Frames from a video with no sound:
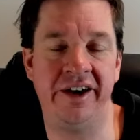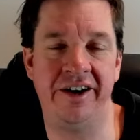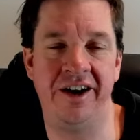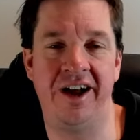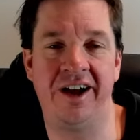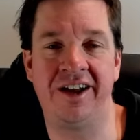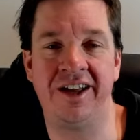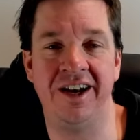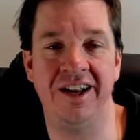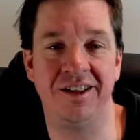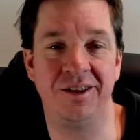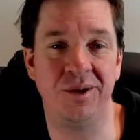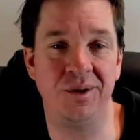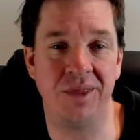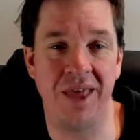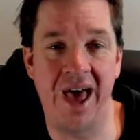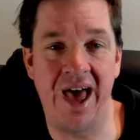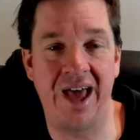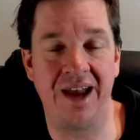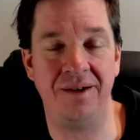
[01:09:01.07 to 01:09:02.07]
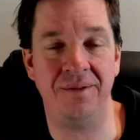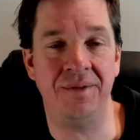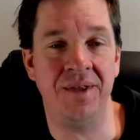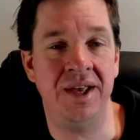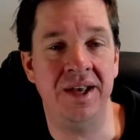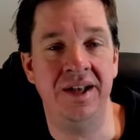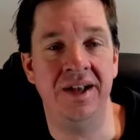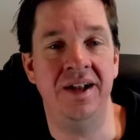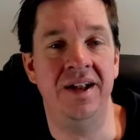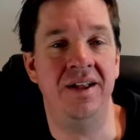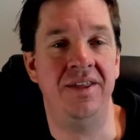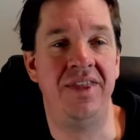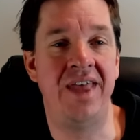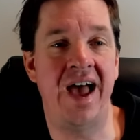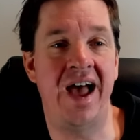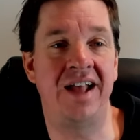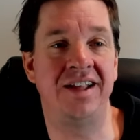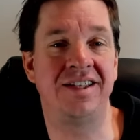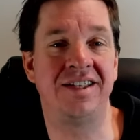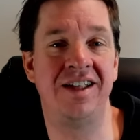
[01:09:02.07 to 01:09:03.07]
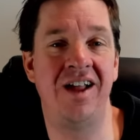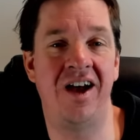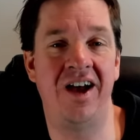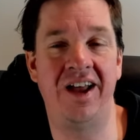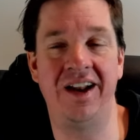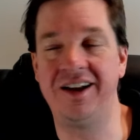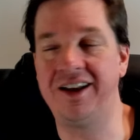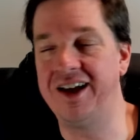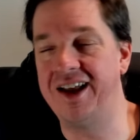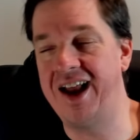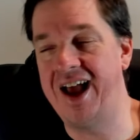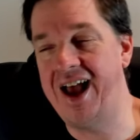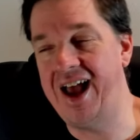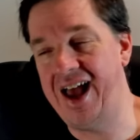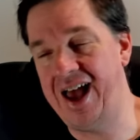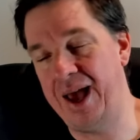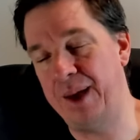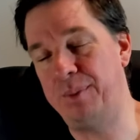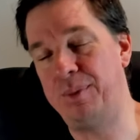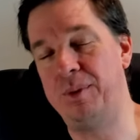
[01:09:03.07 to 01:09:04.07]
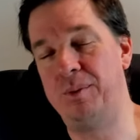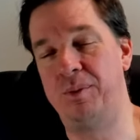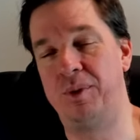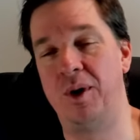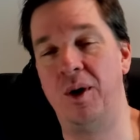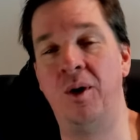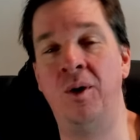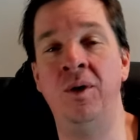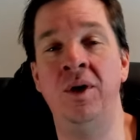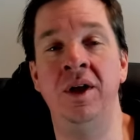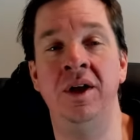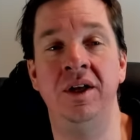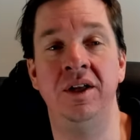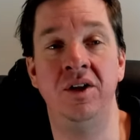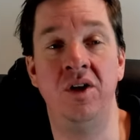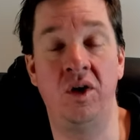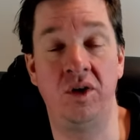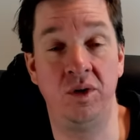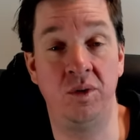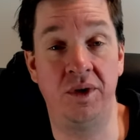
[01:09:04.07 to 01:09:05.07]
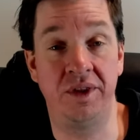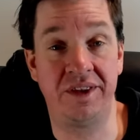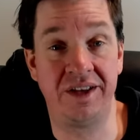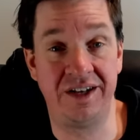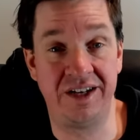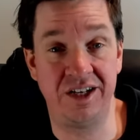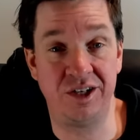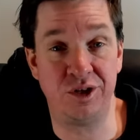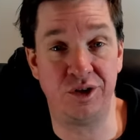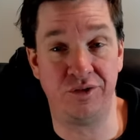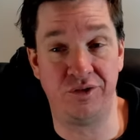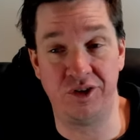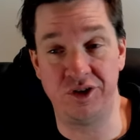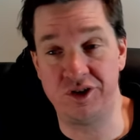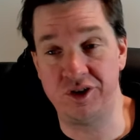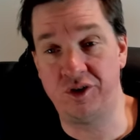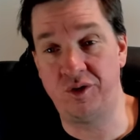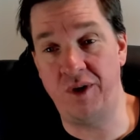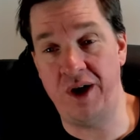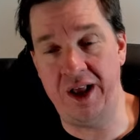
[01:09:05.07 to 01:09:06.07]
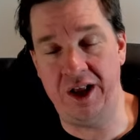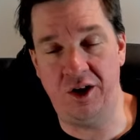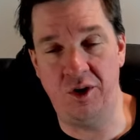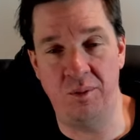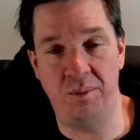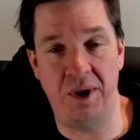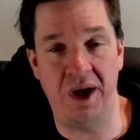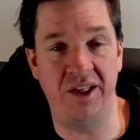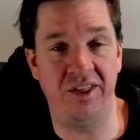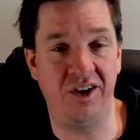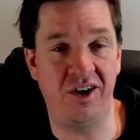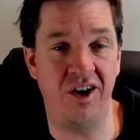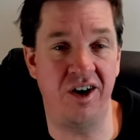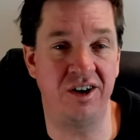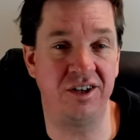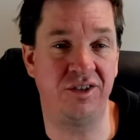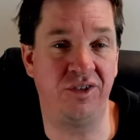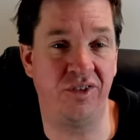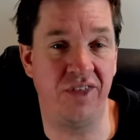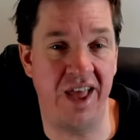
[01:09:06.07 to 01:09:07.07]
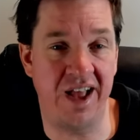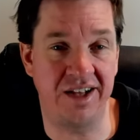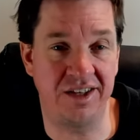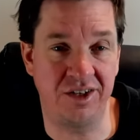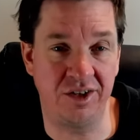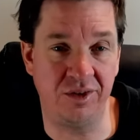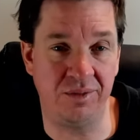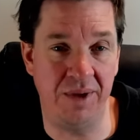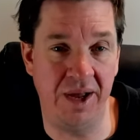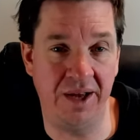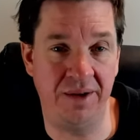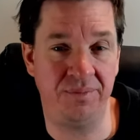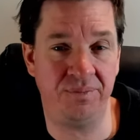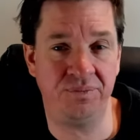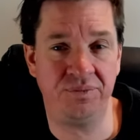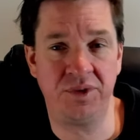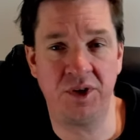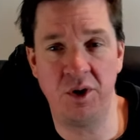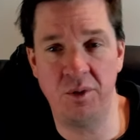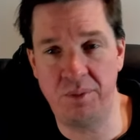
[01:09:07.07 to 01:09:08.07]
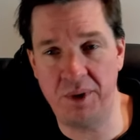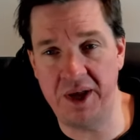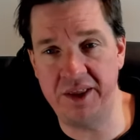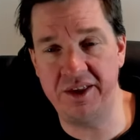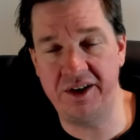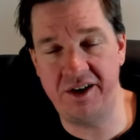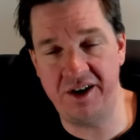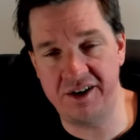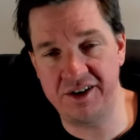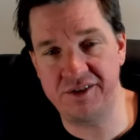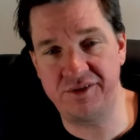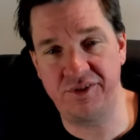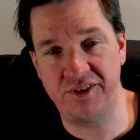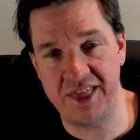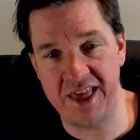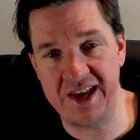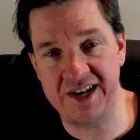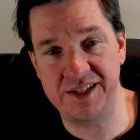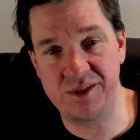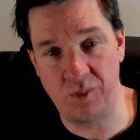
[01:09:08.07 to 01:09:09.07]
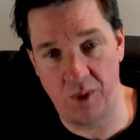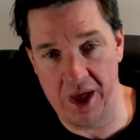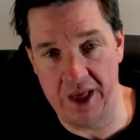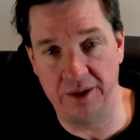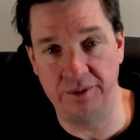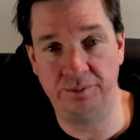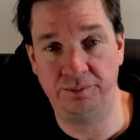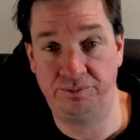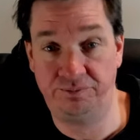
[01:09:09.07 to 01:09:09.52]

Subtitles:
not going to do that. That's not going to happen, bro. No, you want the digital version? Great. Go buy the cards for that too, man. Go buy the cards for that as well.